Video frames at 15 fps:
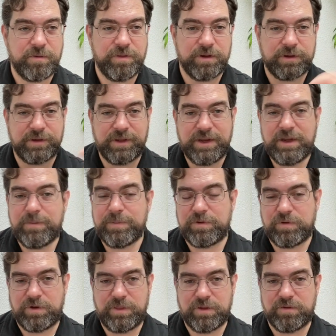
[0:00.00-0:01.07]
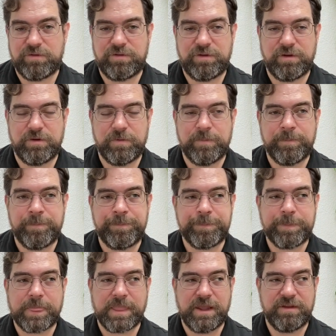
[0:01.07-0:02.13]
the link between those two
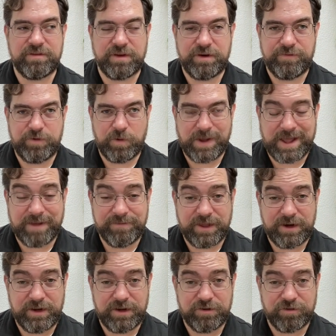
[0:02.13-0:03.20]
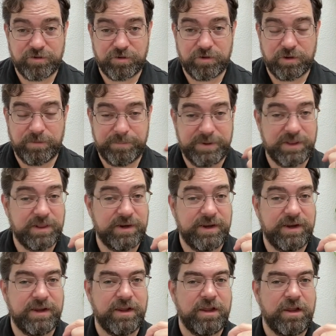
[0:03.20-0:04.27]
is that if you have that internal
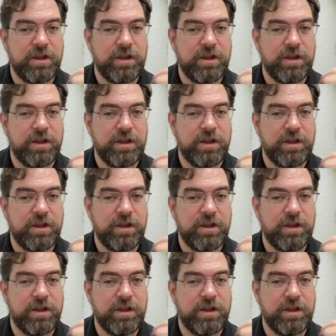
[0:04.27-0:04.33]
ability